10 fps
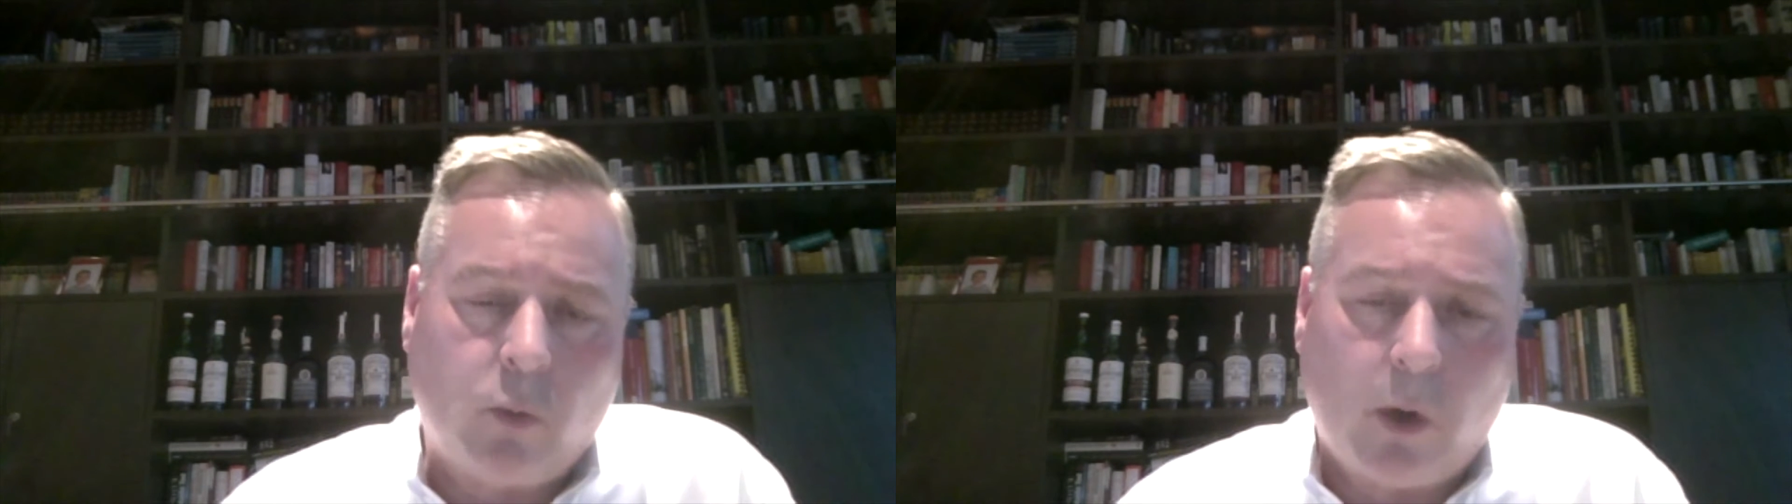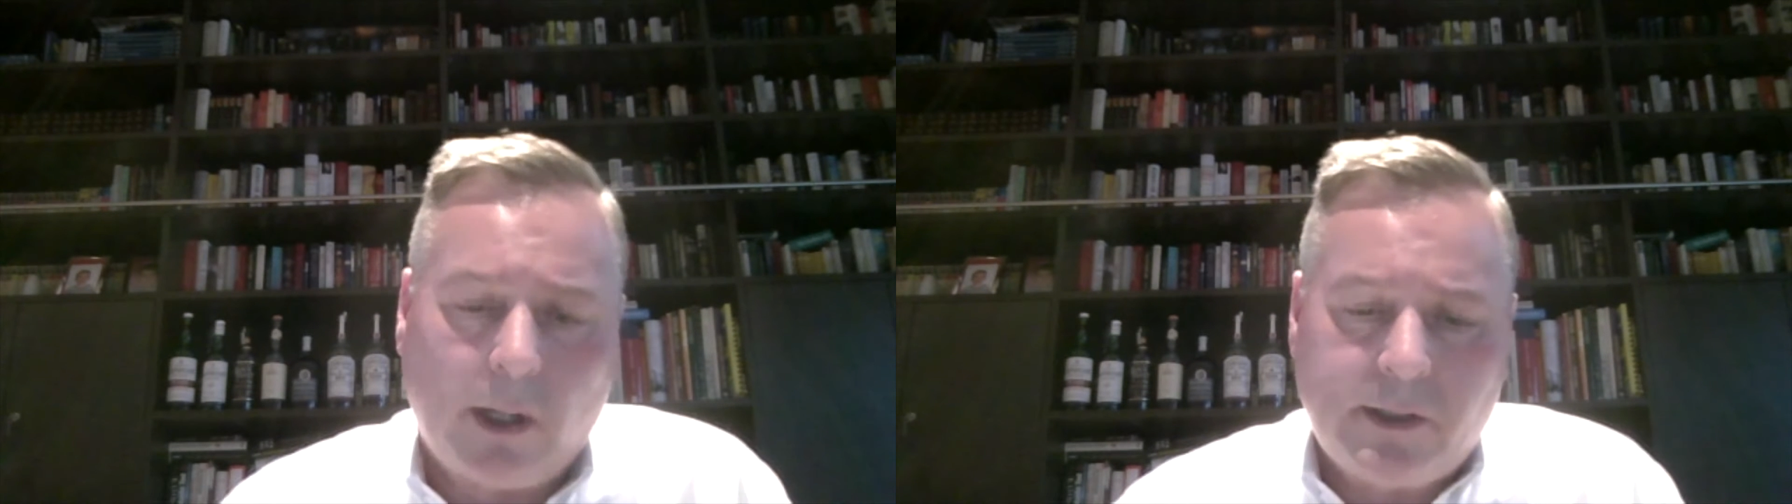
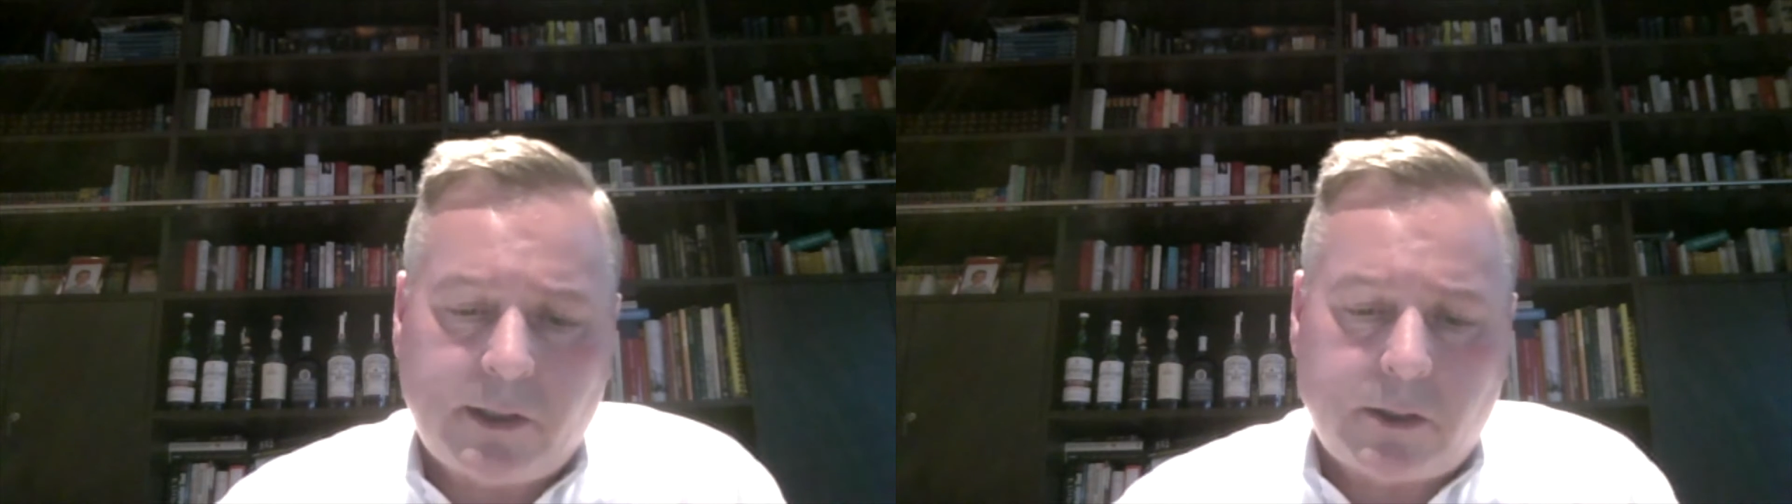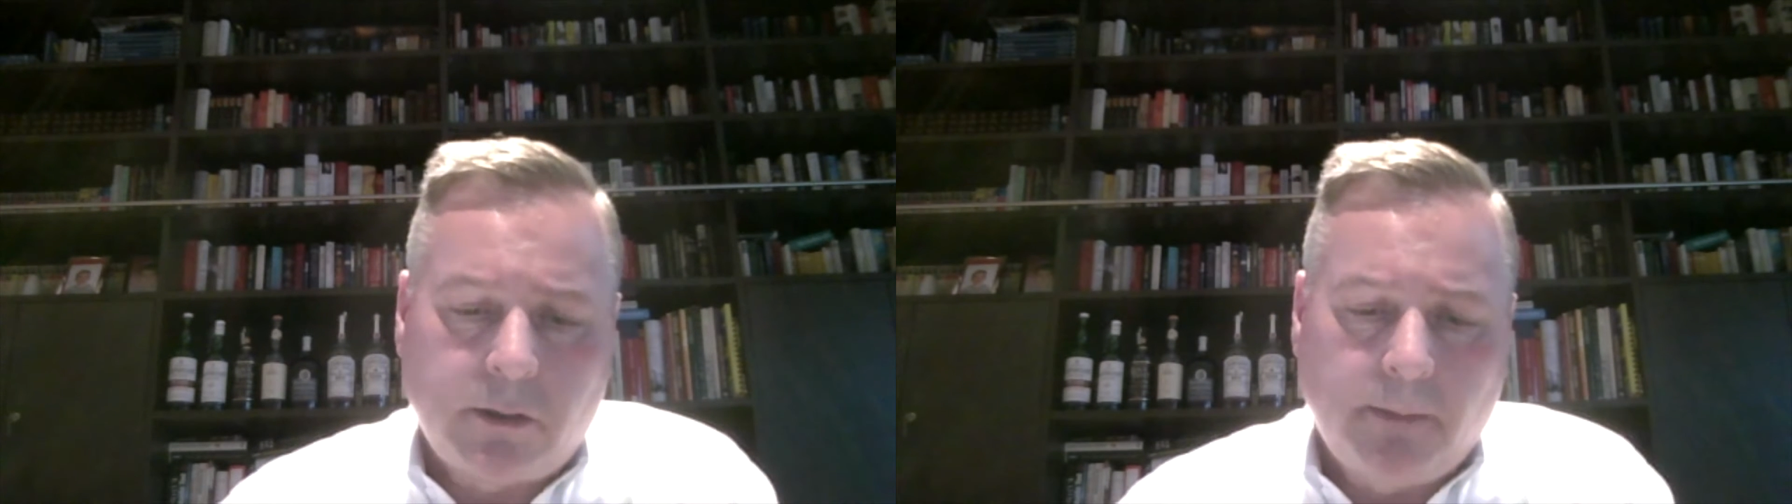
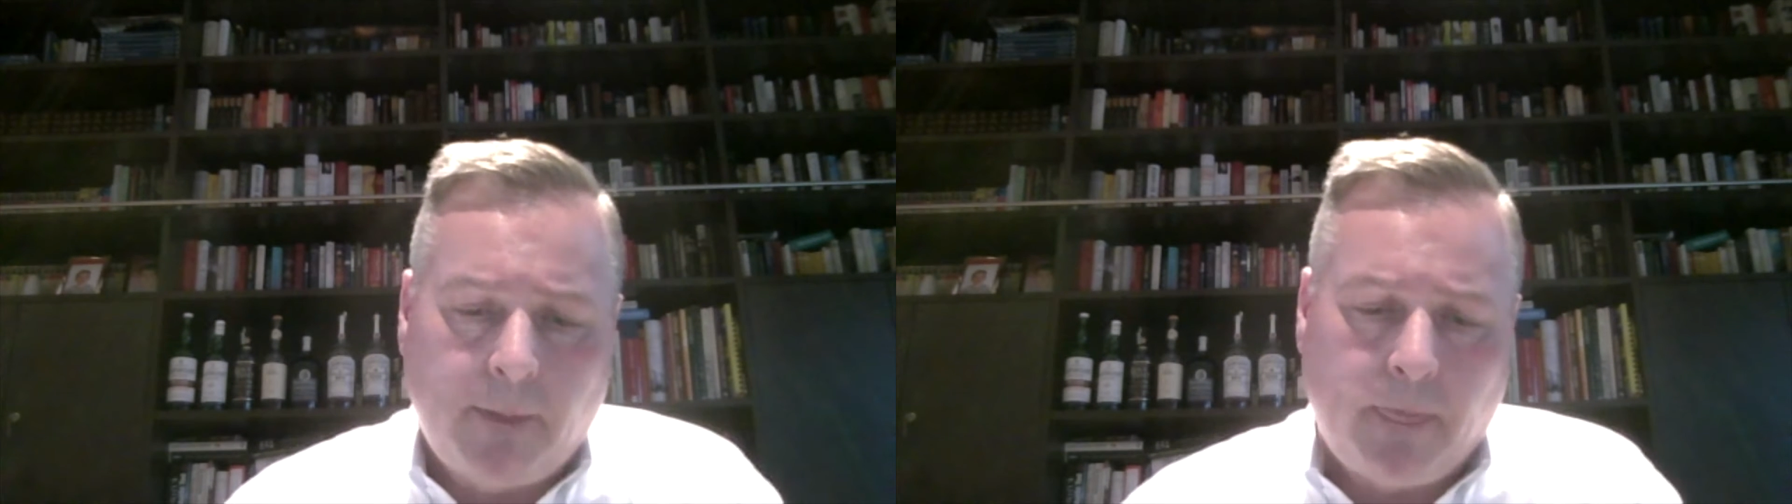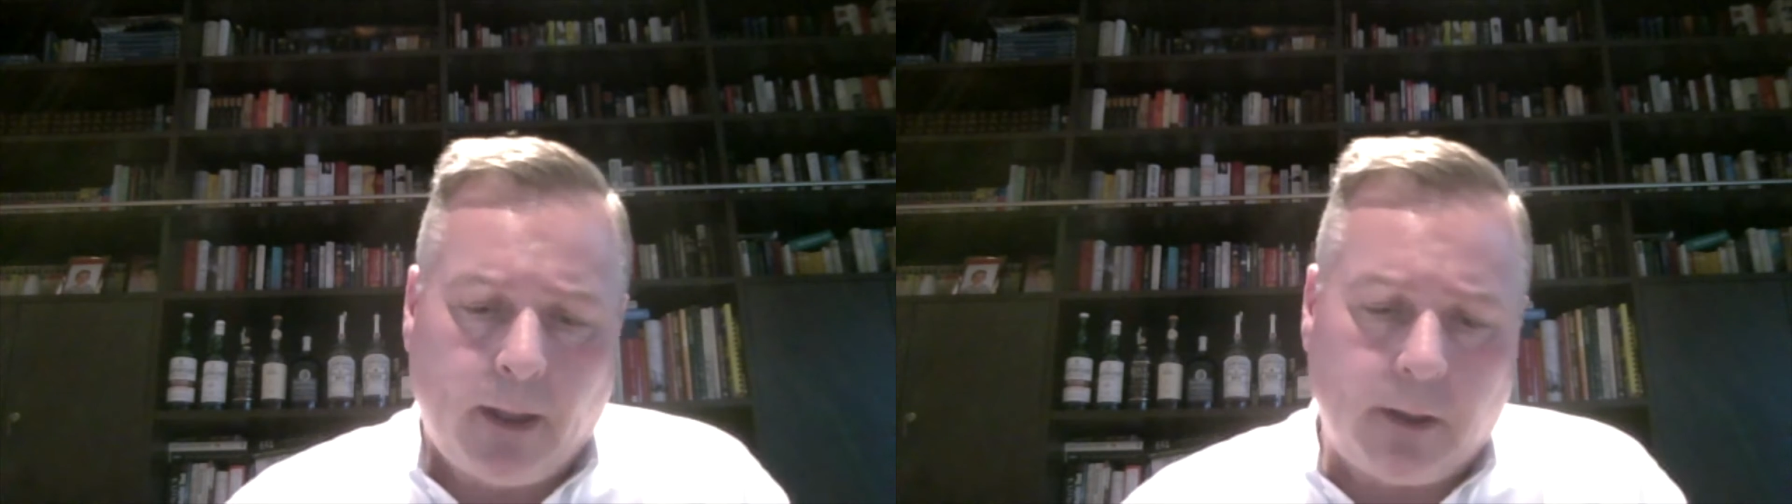once
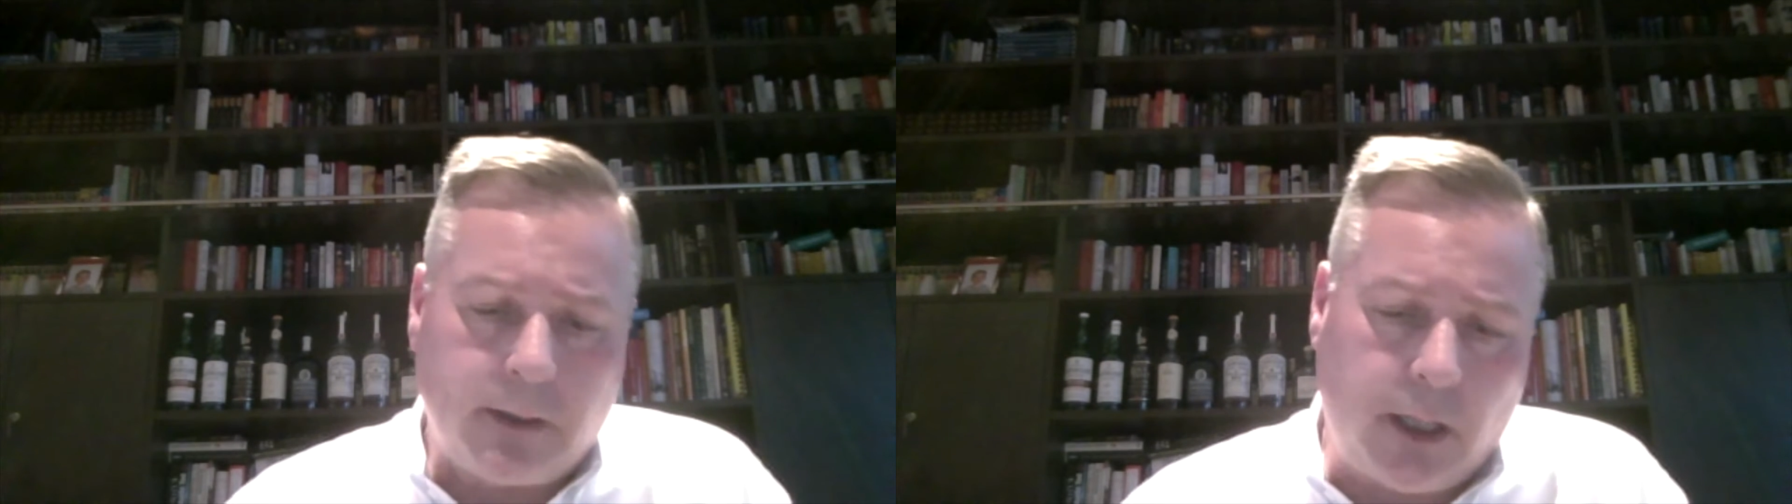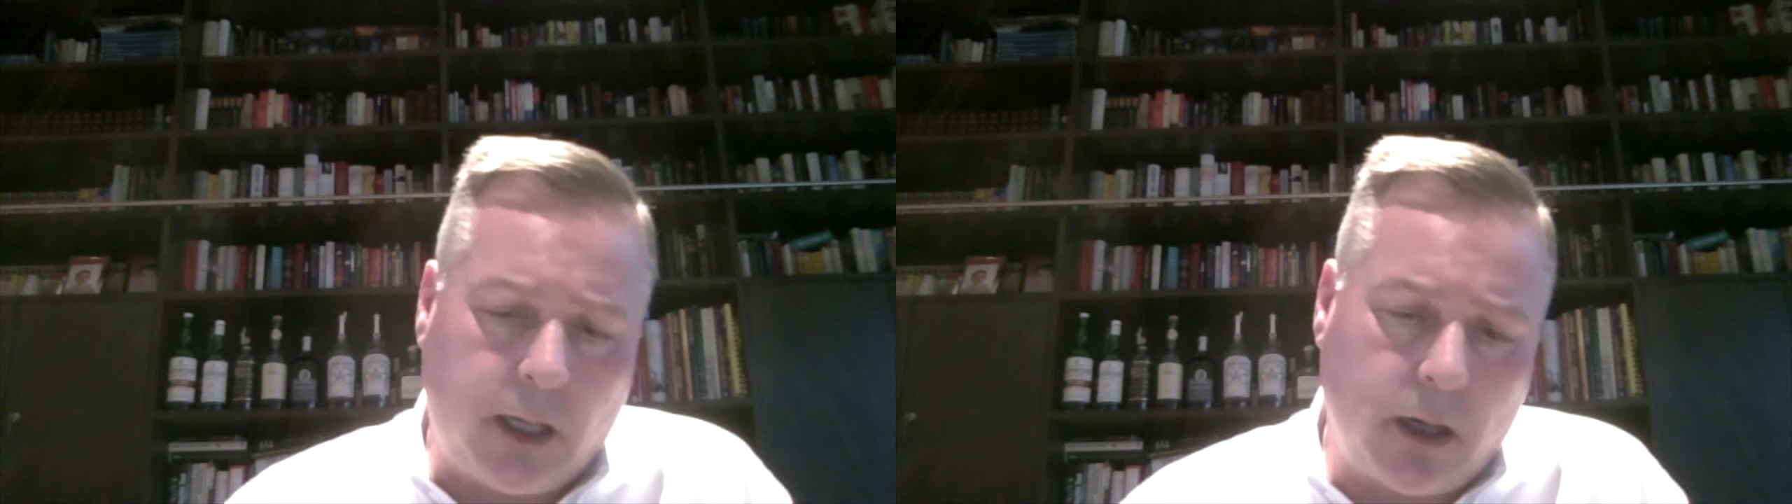
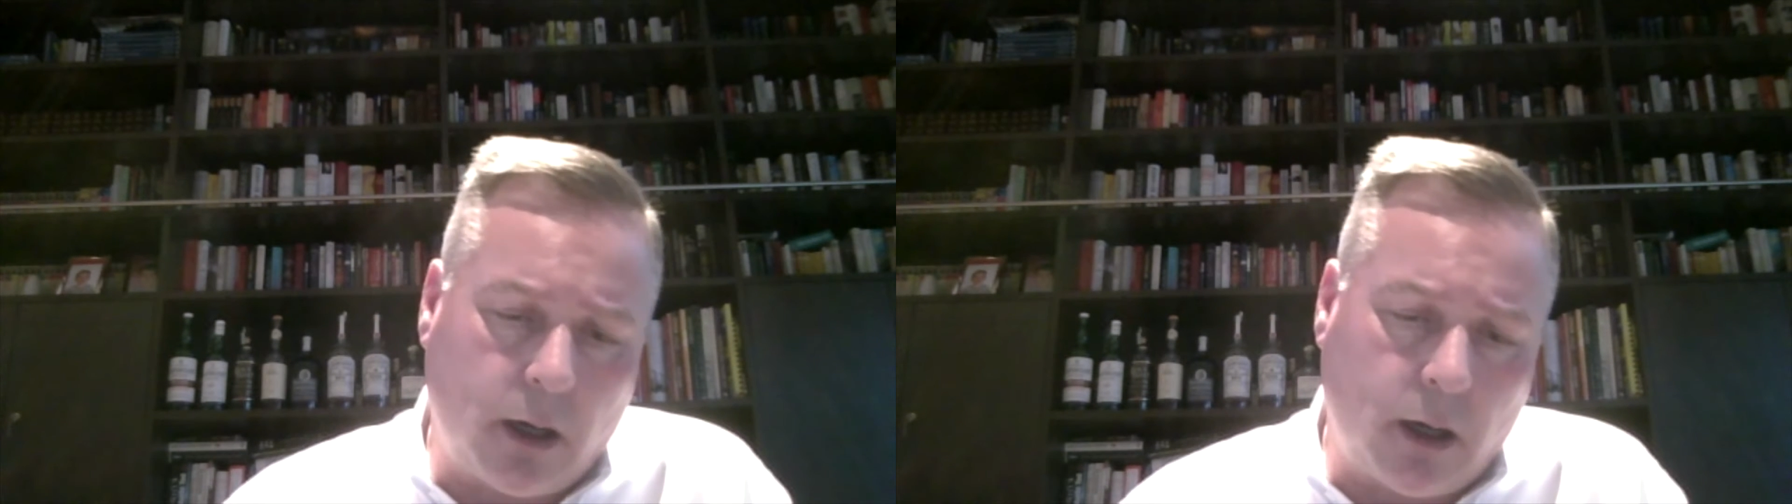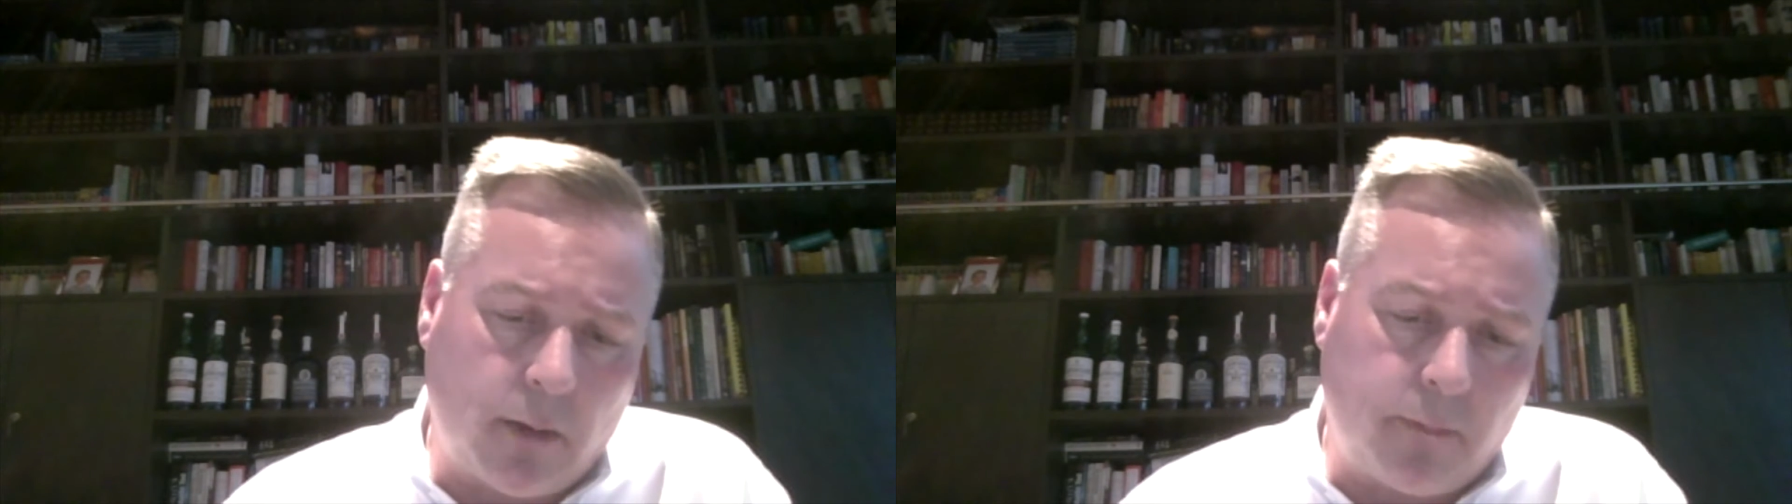
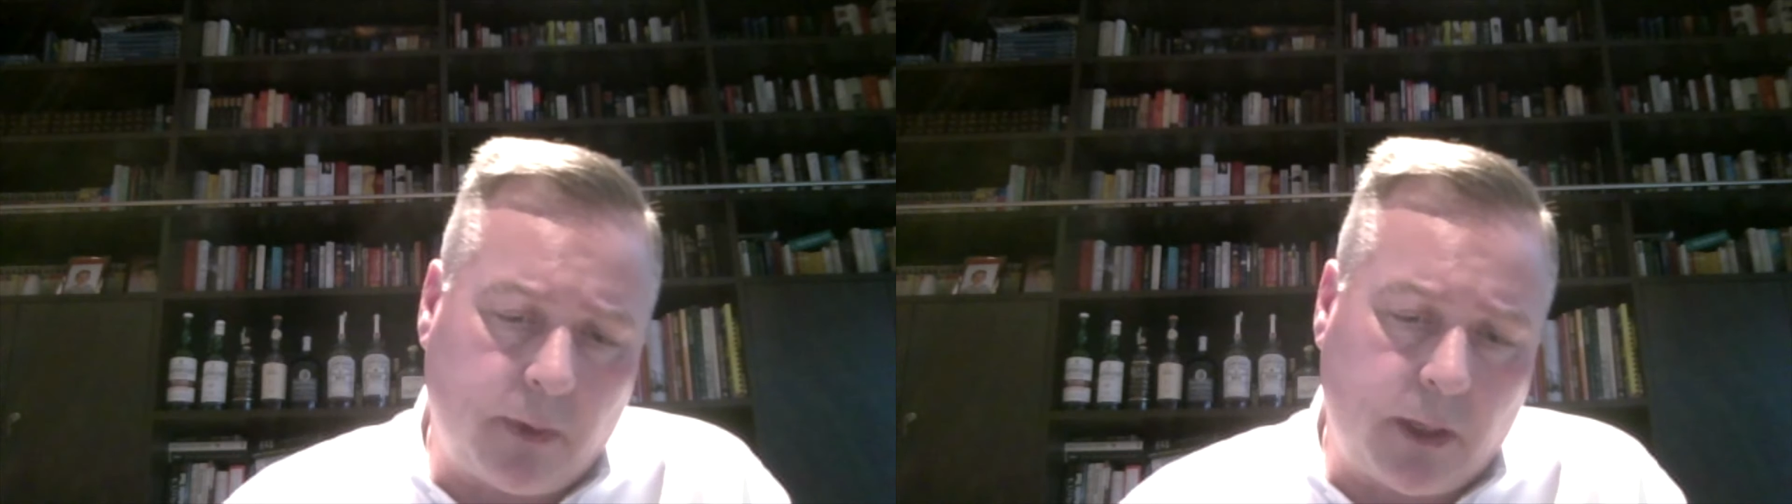the